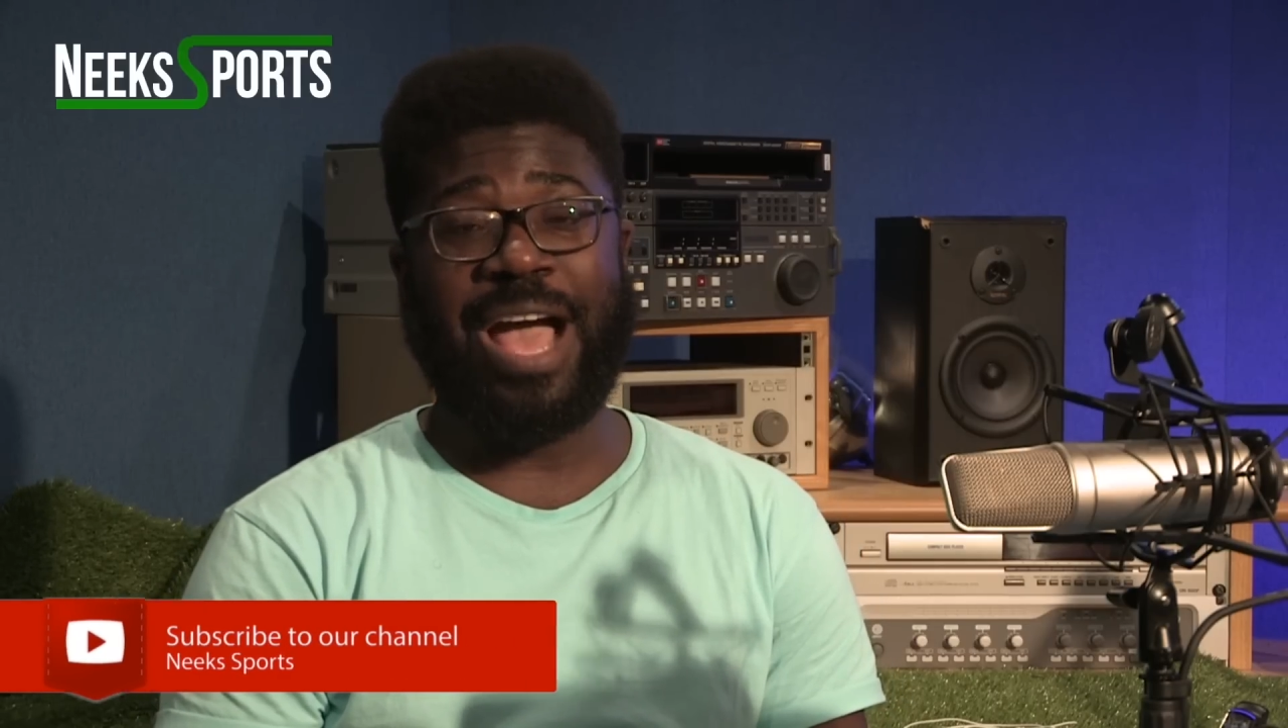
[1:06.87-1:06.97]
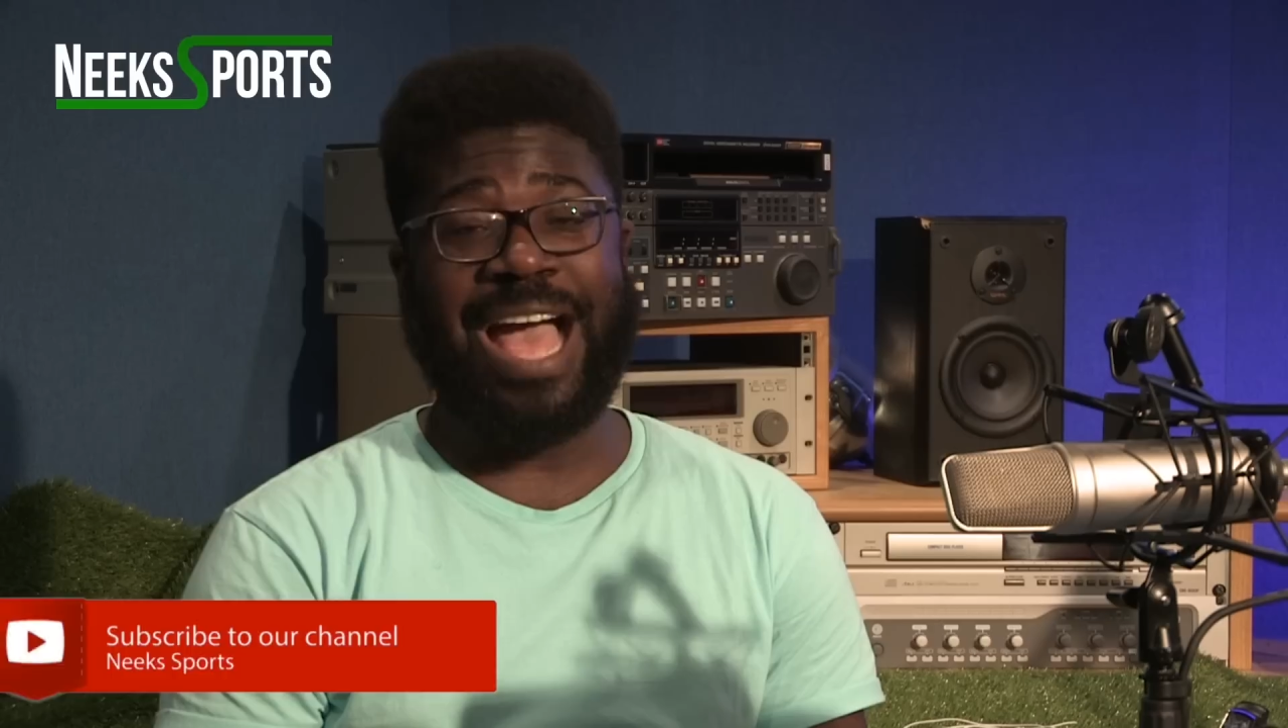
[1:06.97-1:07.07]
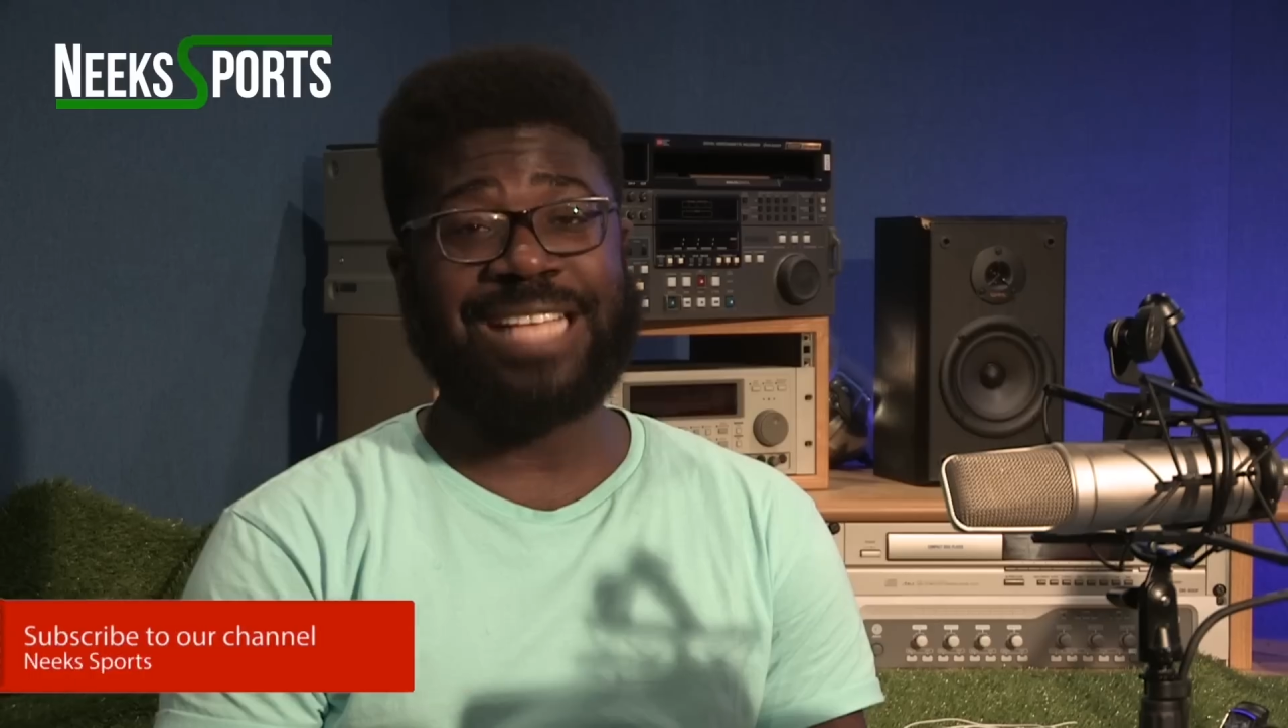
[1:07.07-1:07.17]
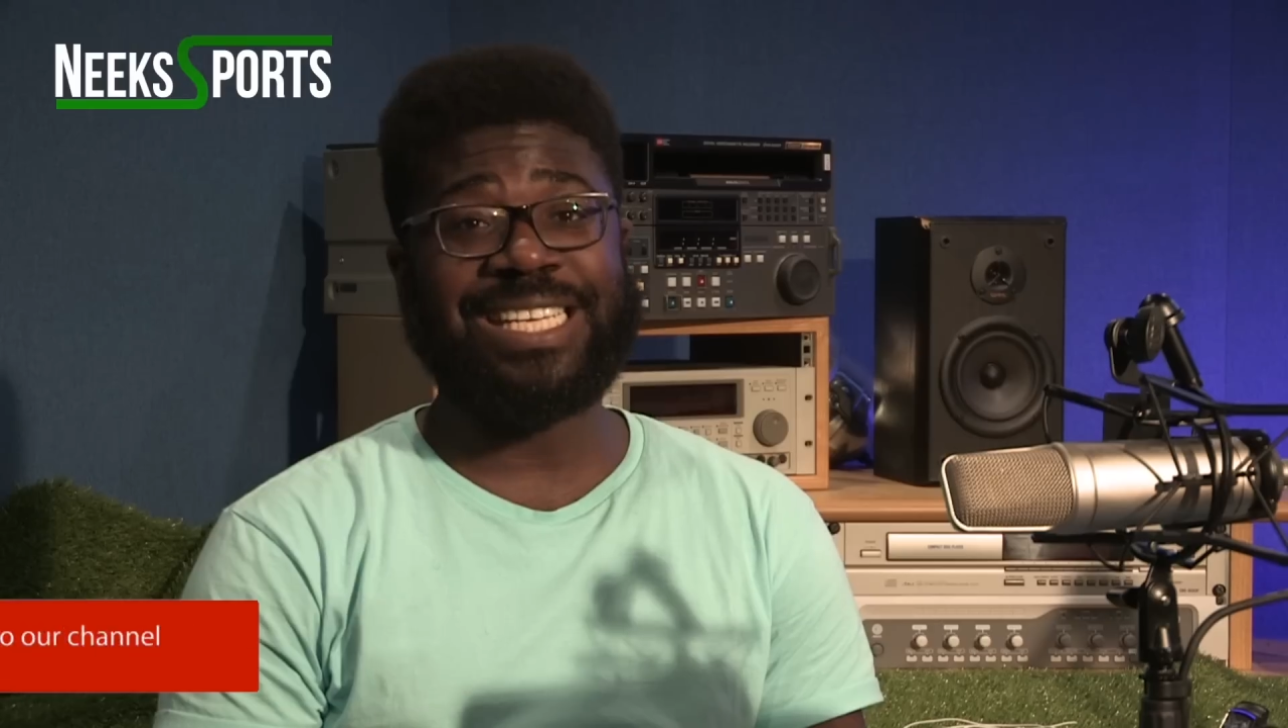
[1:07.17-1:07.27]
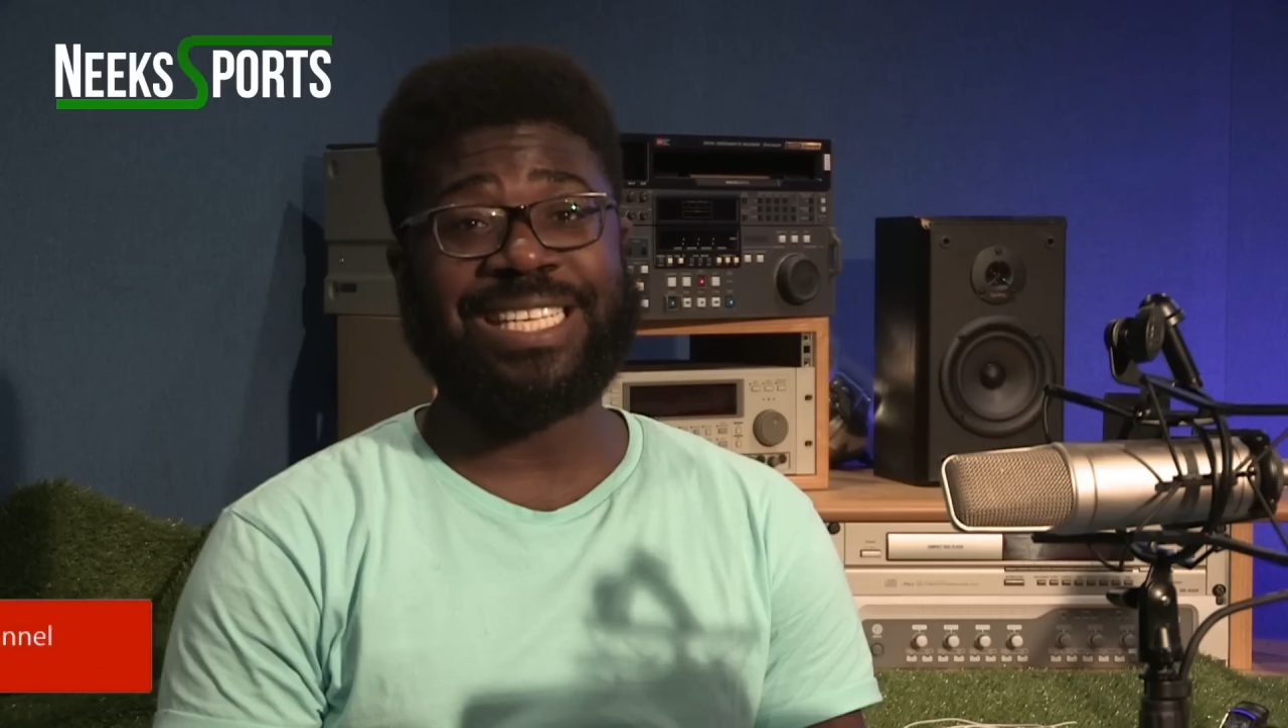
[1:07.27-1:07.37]

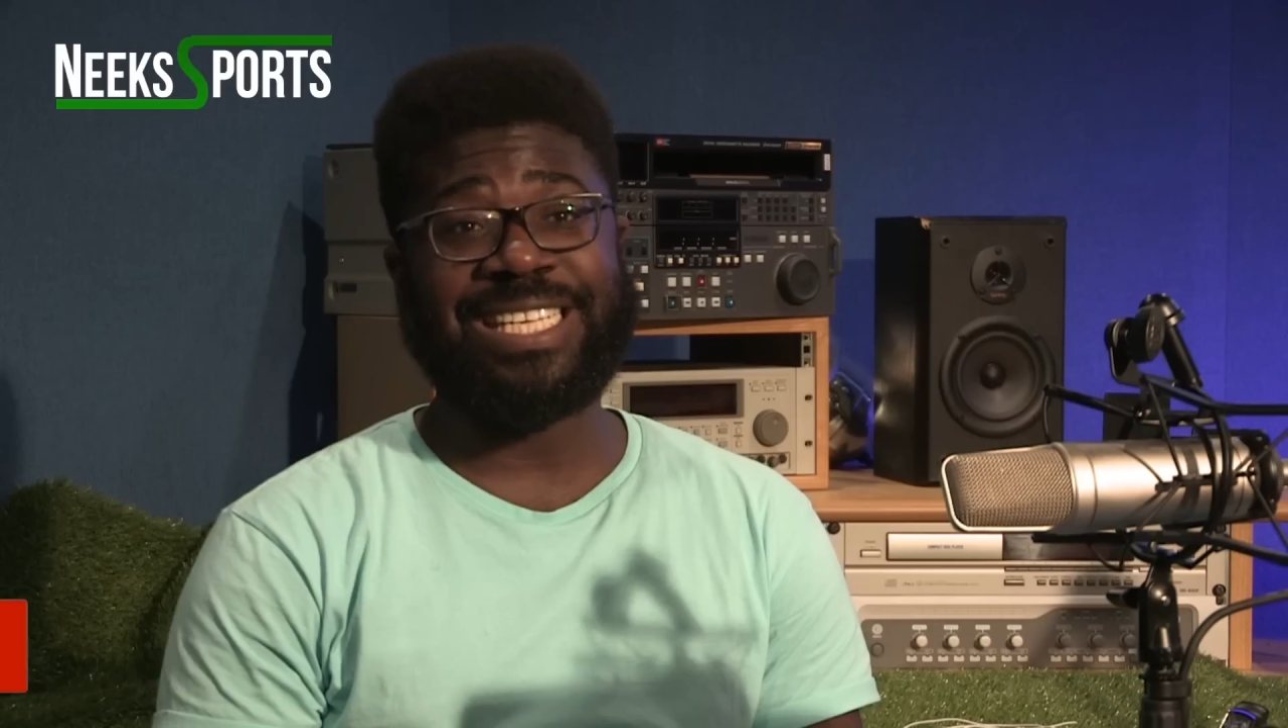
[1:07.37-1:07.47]
as he